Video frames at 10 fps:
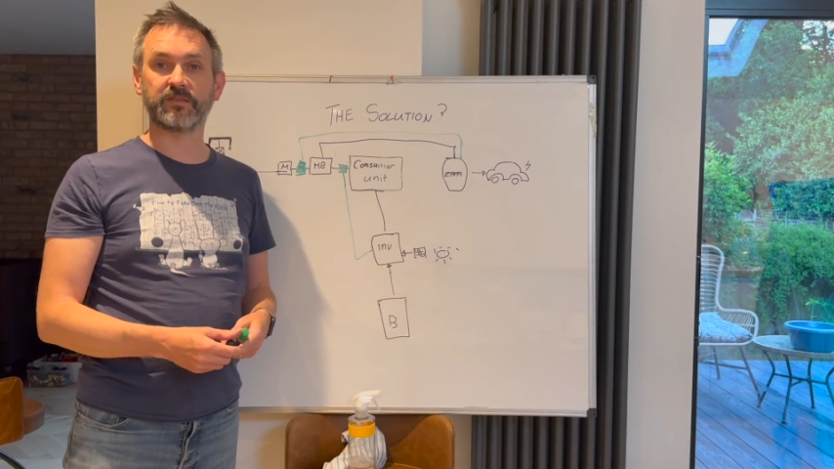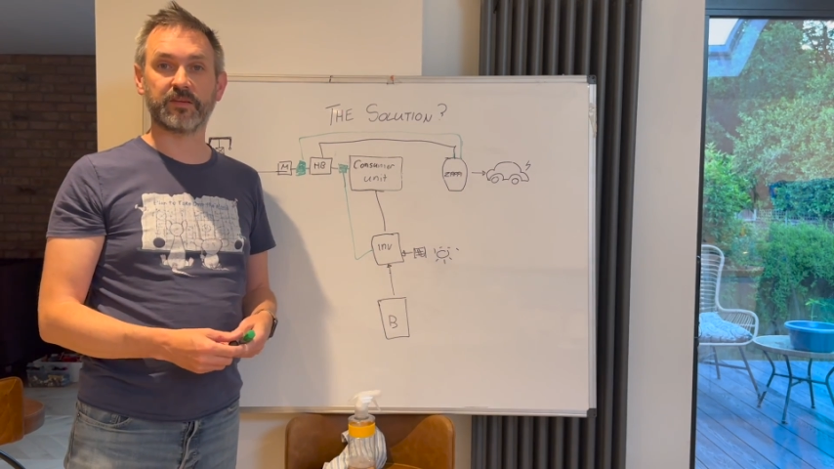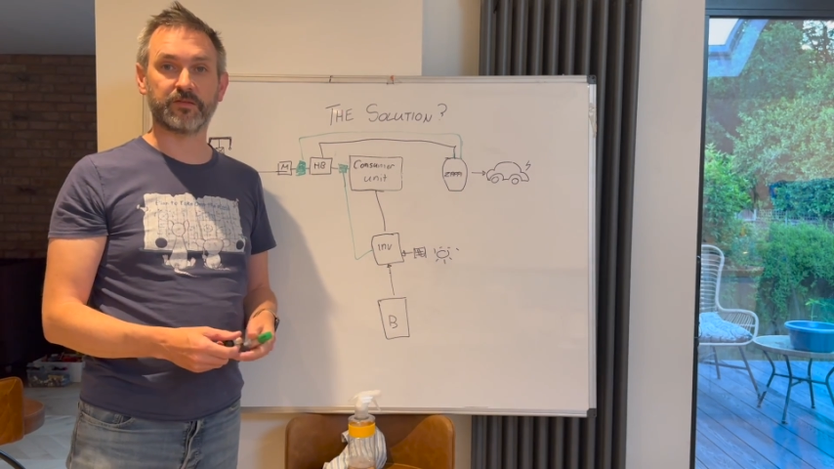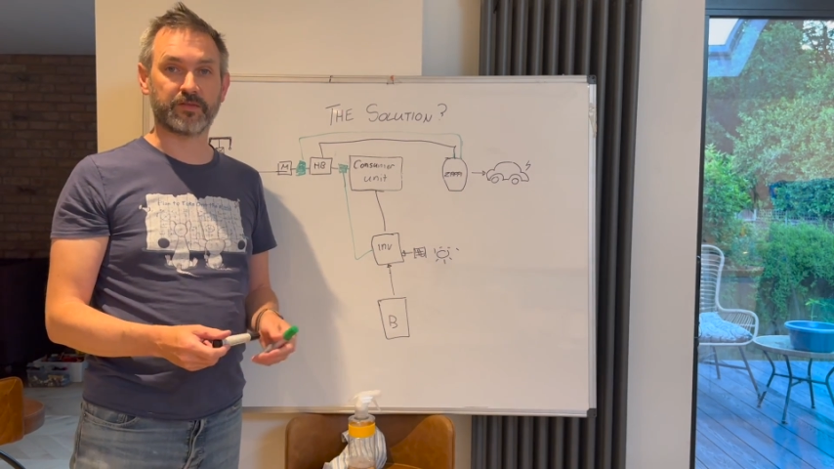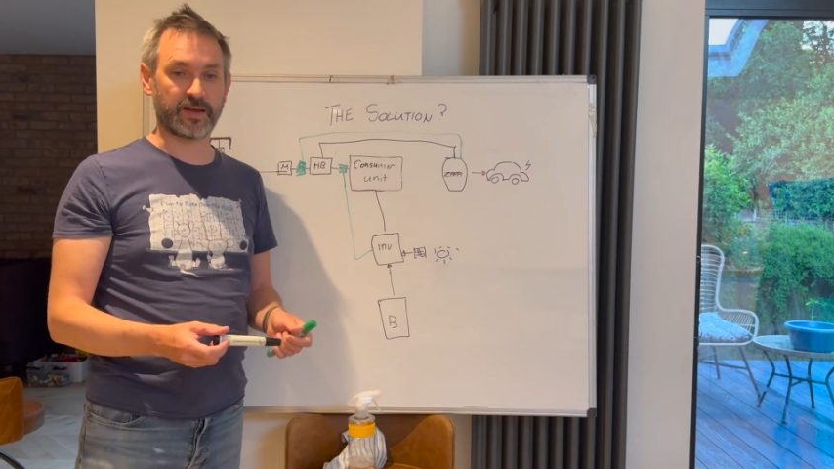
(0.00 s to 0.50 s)
to
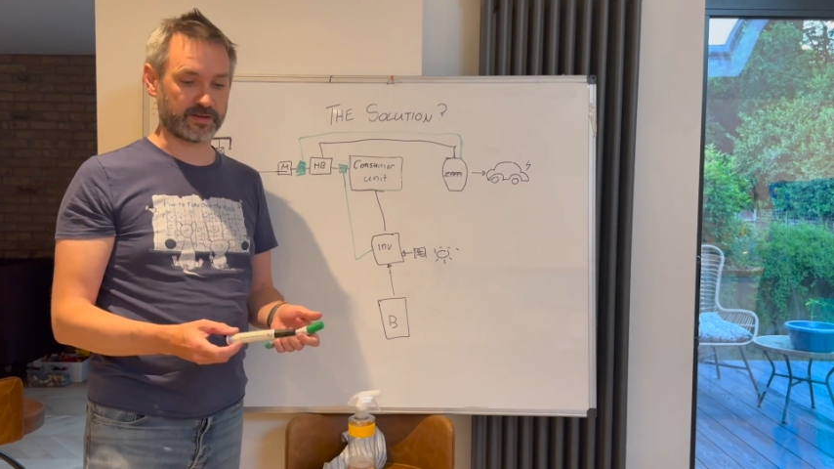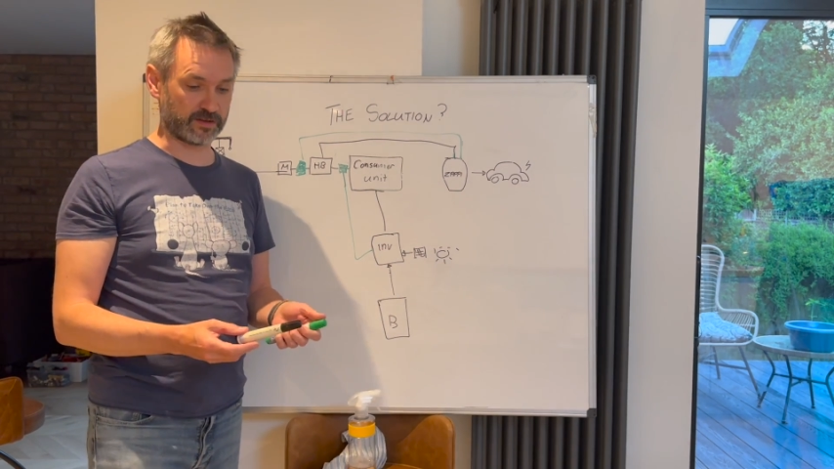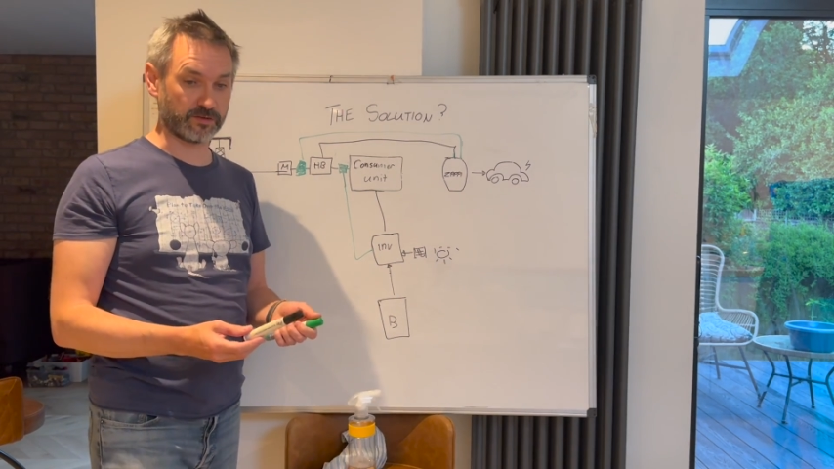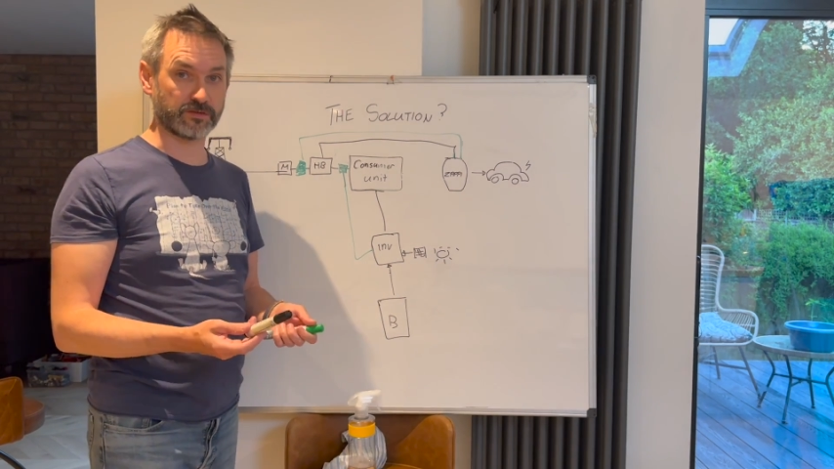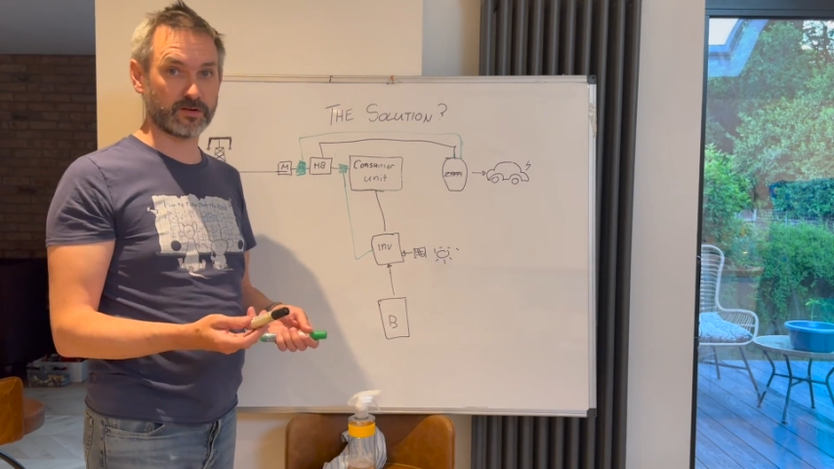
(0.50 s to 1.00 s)
the fact it
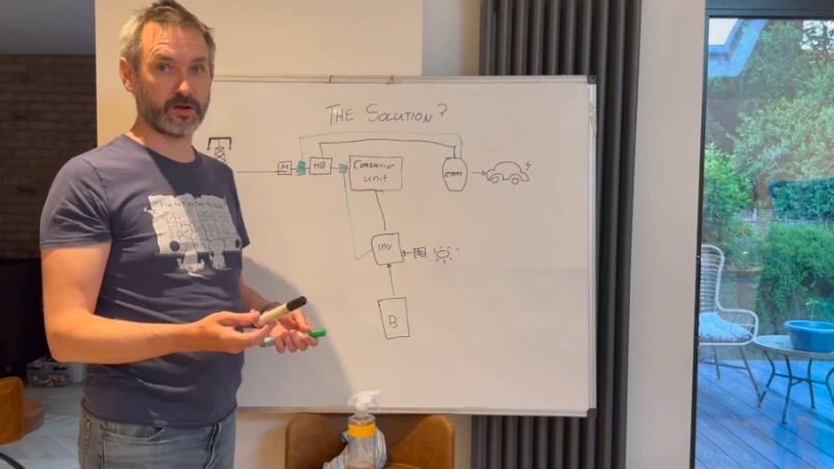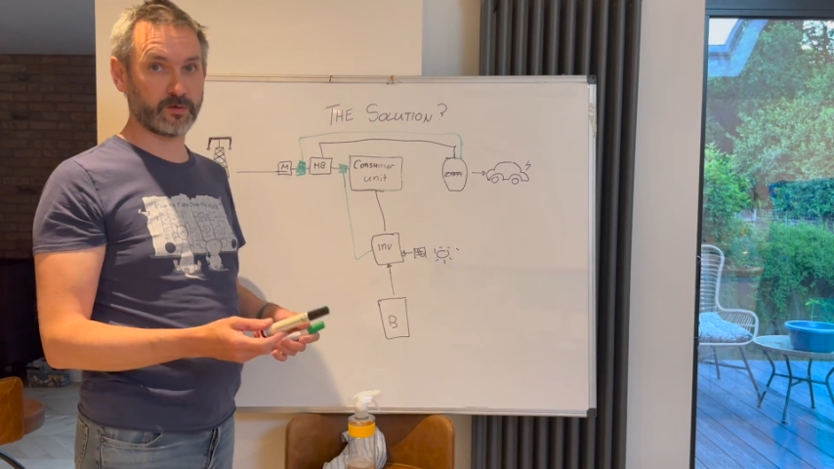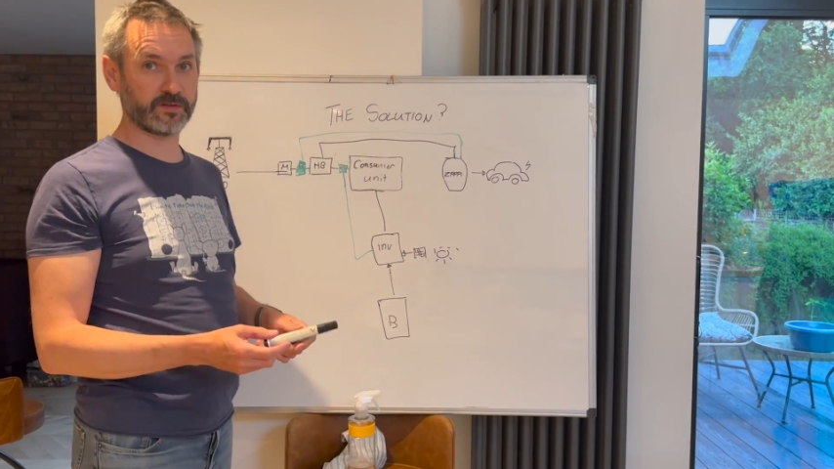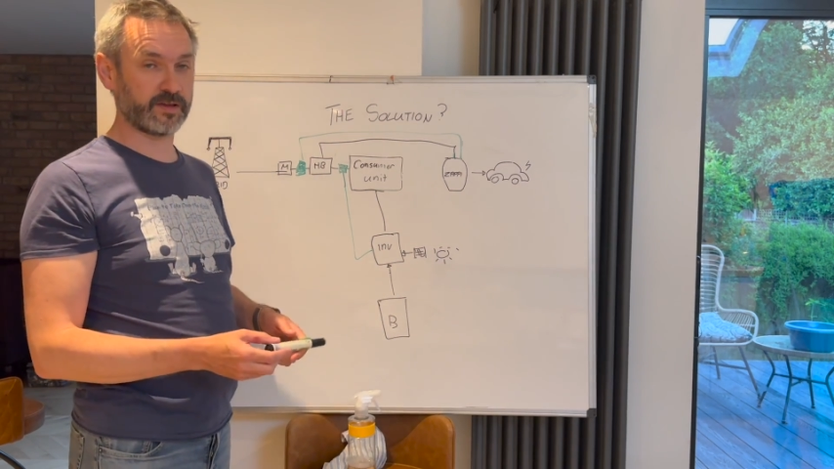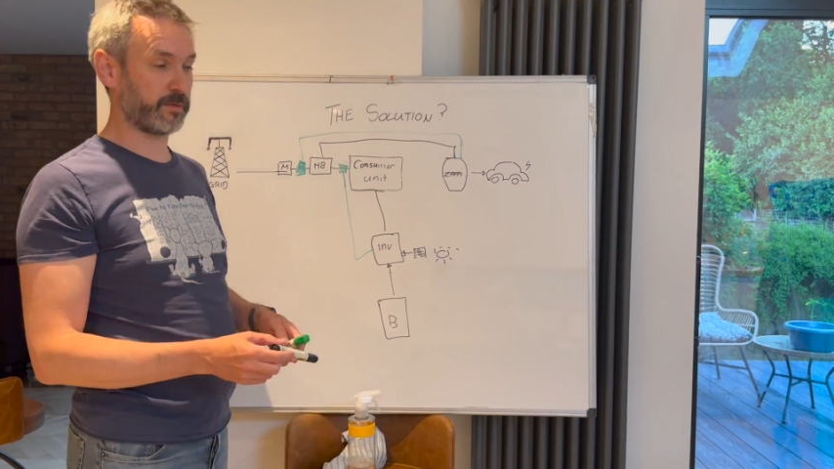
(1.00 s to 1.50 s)
doesn't know
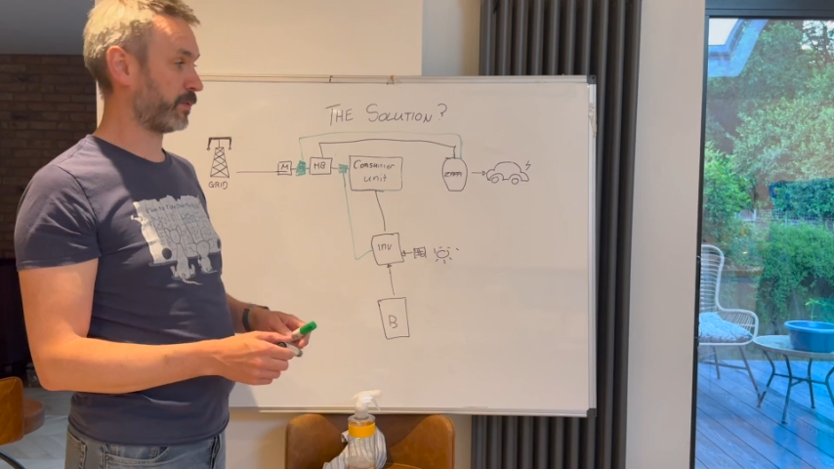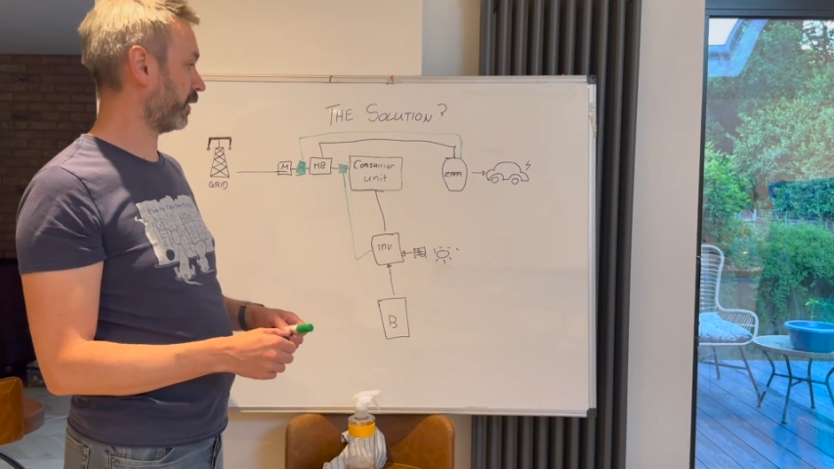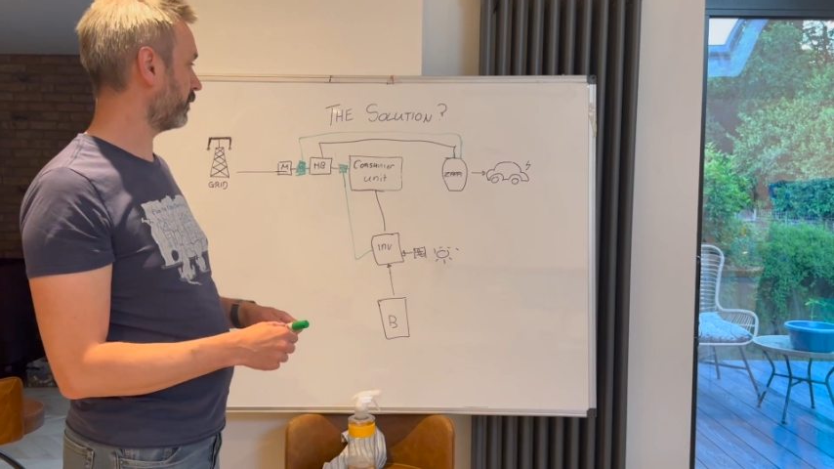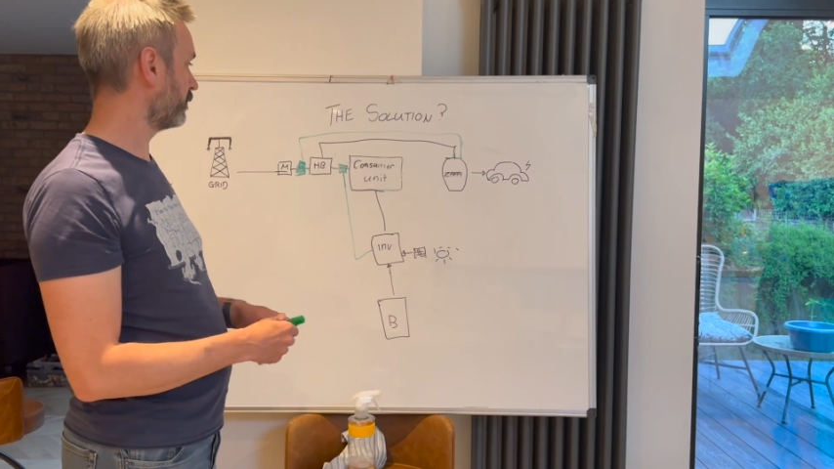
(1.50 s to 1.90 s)
what's happening.